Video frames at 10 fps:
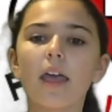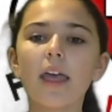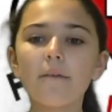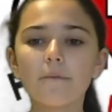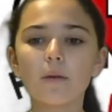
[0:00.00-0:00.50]

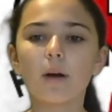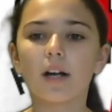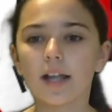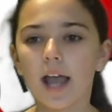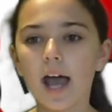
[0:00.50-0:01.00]
If you
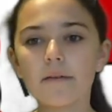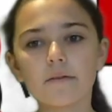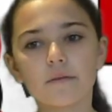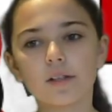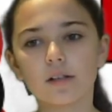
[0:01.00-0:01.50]
already have
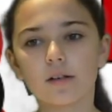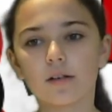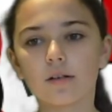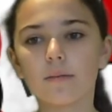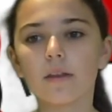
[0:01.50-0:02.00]
a
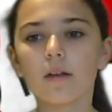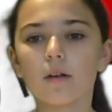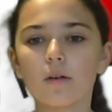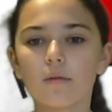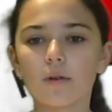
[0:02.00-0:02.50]
physical
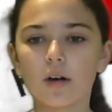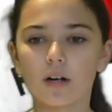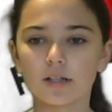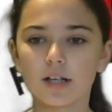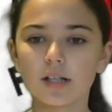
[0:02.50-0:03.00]
for
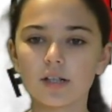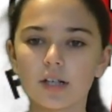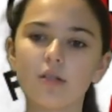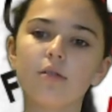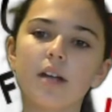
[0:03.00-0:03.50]
cross country,
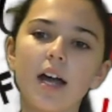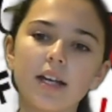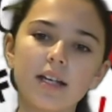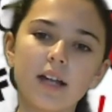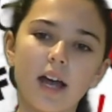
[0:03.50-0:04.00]
you do not
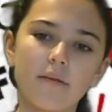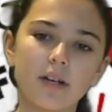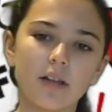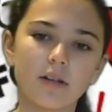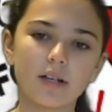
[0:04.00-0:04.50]
need to have
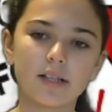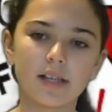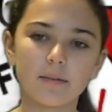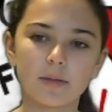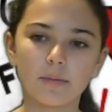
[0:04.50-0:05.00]
another
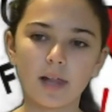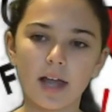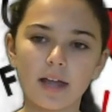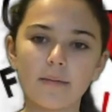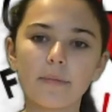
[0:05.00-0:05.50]
exam to
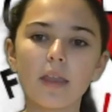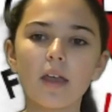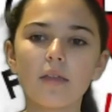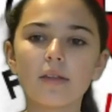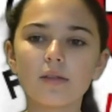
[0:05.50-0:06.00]
play.
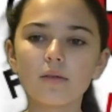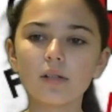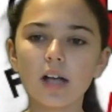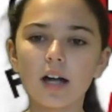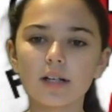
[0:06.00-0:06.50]
The school
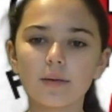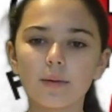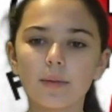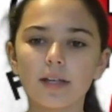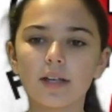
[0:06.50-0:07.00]
doctor will
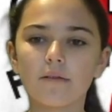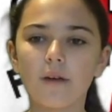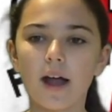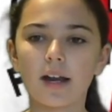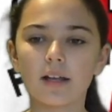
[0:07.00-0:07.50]
be here
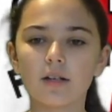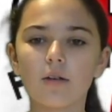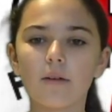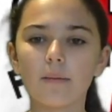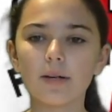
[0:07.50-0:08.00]
Friday,
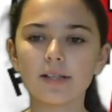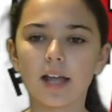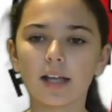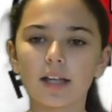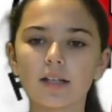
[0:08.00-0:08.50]
November
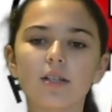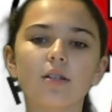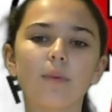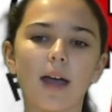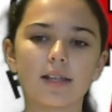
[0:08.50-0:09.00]
2nd, to
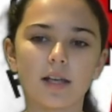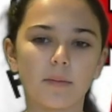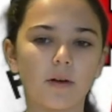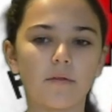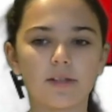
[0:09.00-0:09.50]
do
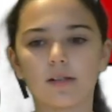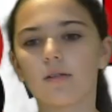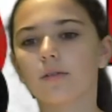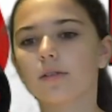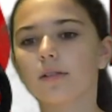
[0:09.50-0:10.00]
basketball
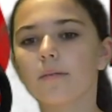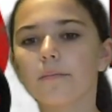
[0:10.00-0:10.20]
physicals.